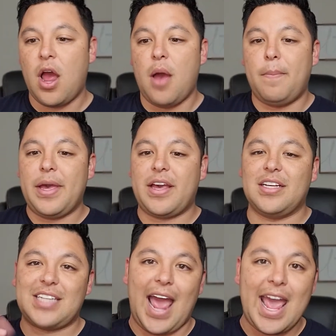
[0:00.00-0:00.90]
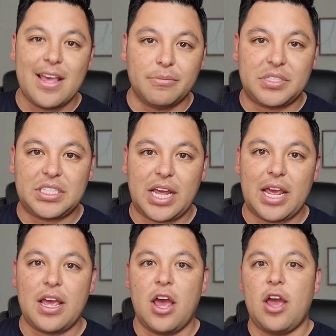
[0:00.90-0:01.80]
because
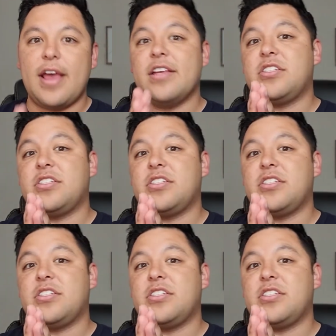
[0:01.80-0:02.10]
AMC is